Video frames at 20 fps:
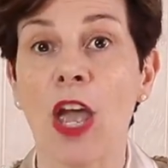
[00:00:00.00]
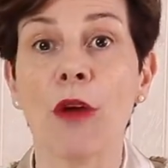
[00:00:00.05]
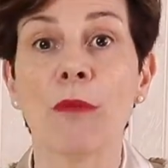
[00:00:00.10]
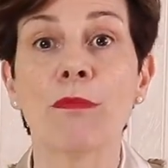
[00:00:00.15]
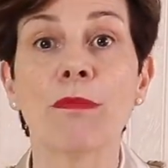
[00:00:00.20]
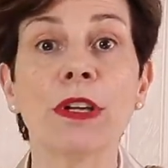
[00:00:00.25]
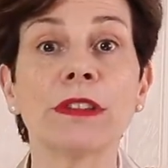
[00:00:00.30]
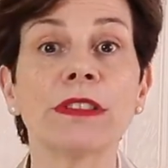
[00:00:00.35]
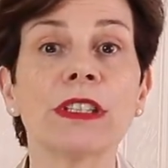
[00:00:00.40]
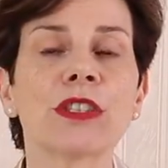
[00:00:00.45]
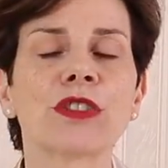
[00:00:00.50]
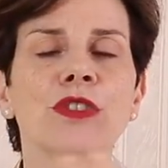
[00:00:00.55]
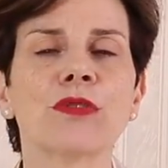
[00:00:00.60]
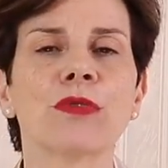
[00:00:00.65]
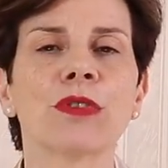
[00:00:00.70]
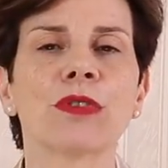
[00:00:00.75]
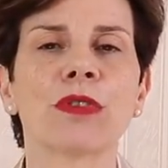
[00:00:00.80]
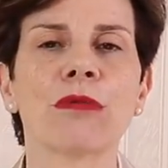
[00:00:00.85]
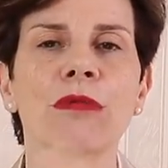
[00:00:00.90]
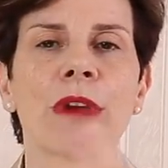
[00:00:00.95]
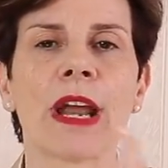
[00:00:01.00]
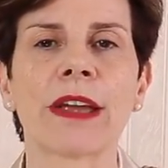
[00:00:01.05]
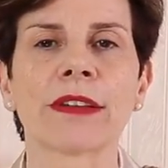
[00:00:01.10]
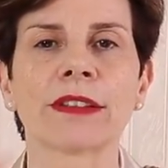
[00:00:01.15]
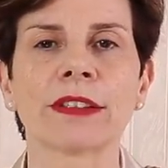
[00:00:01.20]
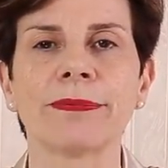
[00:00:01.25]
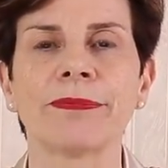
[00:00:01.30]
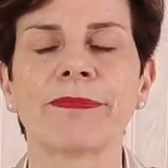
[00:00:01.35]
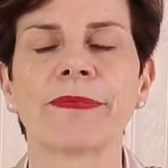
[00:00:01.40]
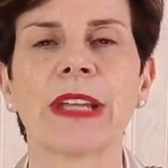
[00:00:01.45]
But as you walk
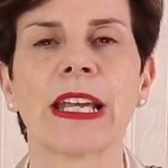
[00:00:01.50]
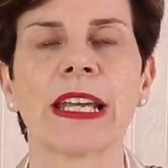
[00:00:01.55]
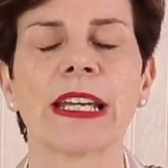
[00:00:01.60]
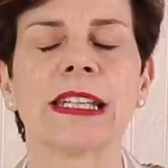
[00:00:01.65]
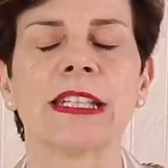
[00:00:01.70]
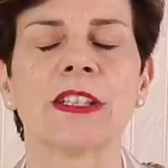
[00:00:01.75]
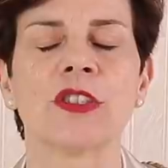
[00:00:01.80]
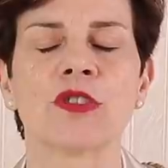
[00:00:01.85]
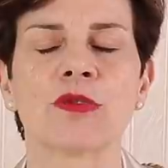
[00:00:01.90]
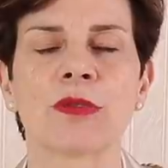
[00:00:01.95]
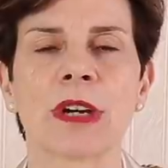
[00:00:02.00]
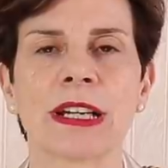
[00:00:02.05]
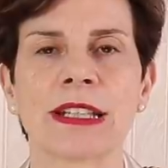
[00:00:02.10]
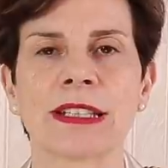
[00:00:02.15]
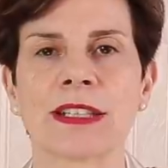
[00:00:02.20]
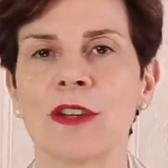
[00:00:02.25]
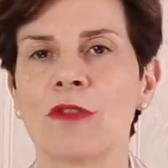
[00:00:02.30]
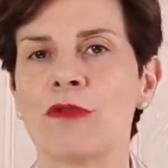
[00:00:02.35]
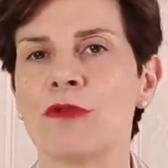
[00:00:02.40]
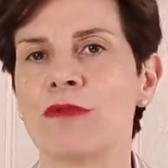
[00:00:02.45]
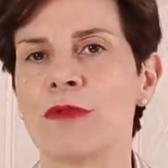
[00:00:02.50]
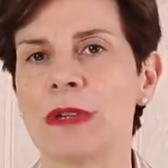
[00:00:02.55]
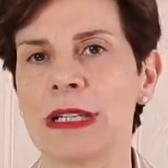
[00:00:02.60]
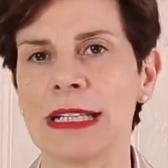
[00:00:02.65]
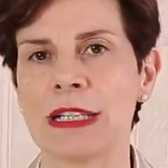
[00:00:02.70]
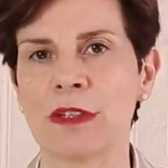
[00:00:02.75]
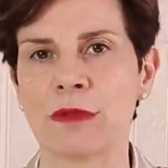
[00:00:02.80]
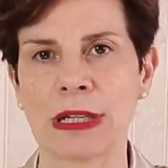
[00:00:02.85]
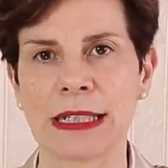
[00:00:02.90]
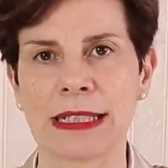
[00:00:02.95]
around, it dries
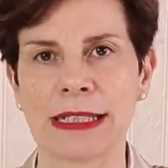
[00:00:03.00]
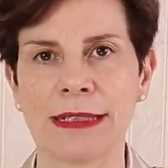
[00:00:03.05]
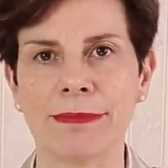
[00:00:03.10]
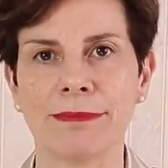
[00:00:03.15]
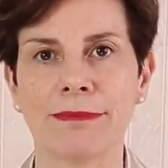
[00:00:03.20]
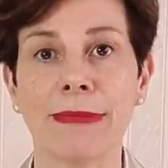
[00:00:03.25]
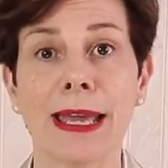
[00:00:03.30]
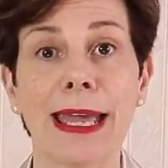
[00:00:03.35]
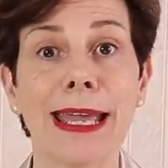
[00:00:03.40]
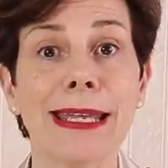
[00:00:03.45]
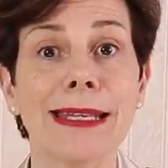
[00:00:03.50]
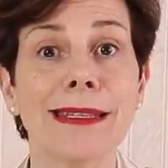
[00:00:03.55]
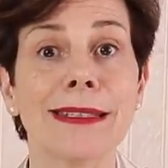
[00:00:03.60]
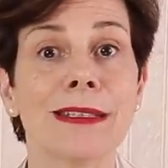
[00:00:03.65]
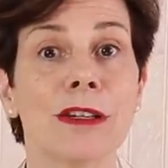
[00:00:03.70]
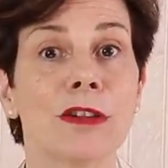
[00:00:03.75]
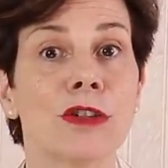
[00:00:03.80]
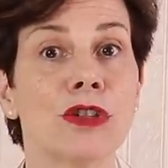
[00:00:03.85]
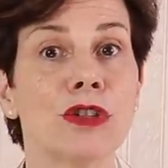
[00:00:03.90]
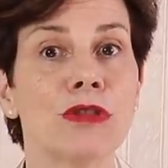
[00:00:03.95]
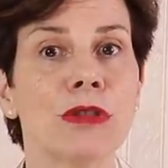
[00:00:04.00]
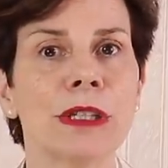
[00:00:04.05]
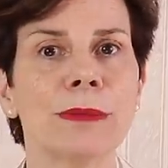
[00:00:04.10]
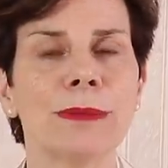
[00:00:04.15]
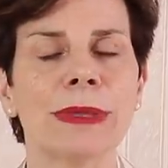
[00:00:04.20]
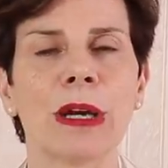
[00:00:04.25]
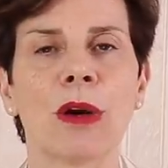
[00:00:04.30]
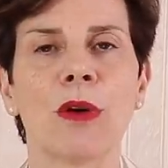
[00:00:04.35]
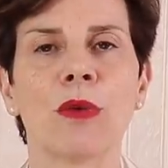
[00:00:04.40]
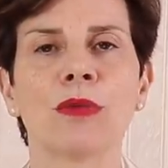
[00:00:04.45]
really quickly. And lo
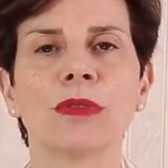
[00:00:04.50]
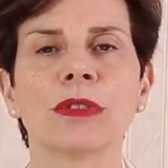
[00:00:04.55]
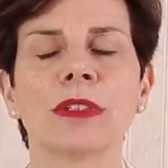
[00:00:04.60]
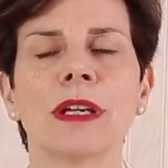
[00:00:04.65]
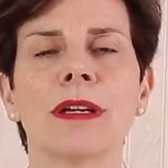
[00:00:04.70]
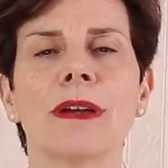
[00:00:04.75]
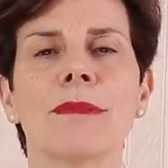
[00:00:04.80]
and behold,